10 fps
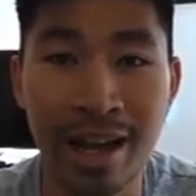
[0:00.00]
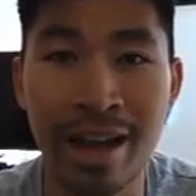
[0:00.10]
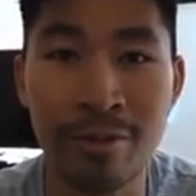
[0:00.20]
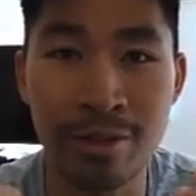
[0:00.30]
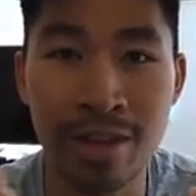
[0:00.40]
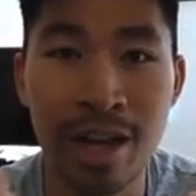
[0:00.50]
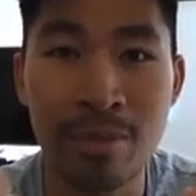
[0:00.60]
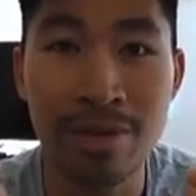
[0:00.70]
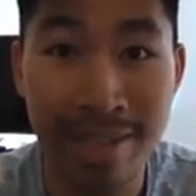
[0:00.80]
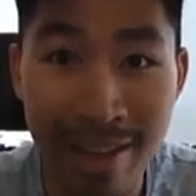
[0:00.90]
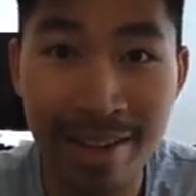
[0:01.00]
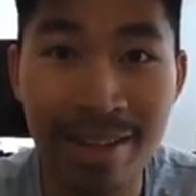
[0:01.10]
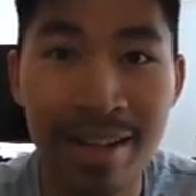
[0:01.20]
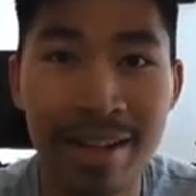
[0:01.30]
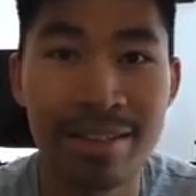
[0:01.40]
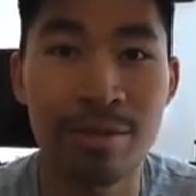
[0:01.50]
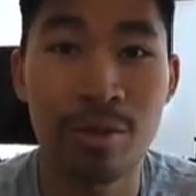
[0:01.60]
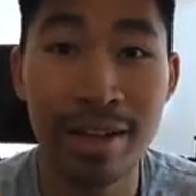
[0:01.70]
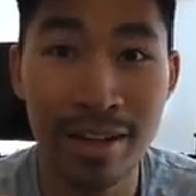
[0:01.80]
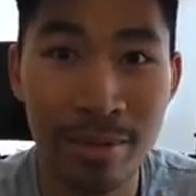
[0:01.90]
I would pretend to
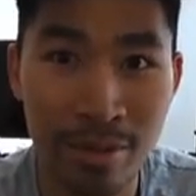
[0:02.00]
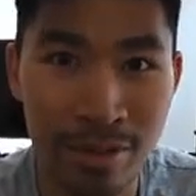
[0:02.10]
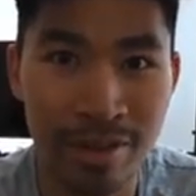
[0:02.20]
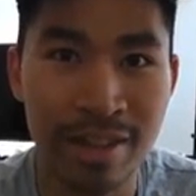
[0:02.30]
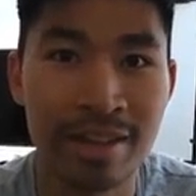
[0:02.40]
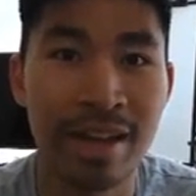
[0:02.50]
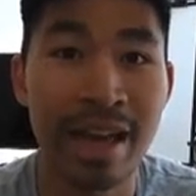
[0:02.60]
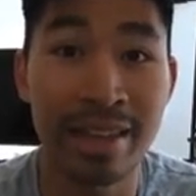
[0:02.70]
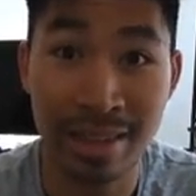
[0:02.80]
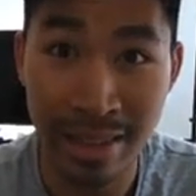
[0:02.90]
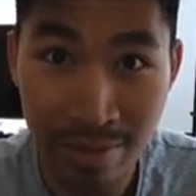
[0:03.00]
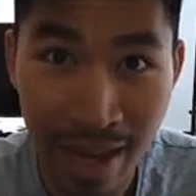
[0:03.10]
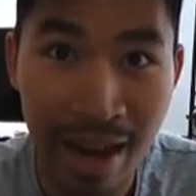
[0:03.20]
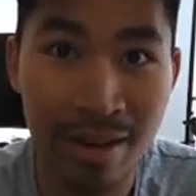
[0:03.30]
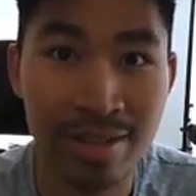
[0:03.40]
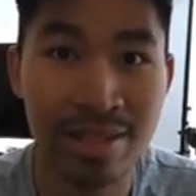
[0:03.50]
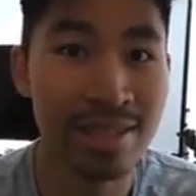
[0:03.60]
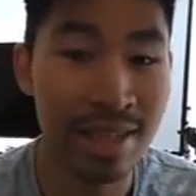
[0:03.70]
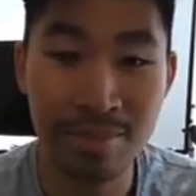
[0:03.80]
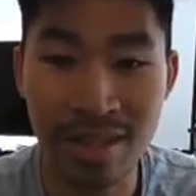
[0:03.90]
wake up early and then leave the house at the
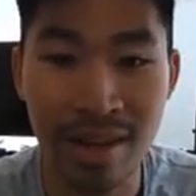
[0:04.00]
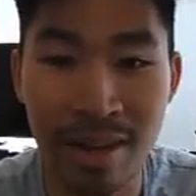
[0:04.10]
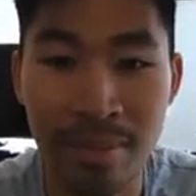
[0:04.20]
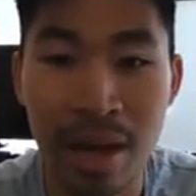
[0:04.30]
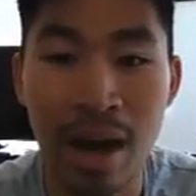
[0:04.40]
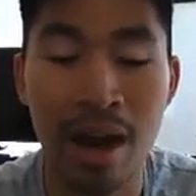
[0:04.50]
same time.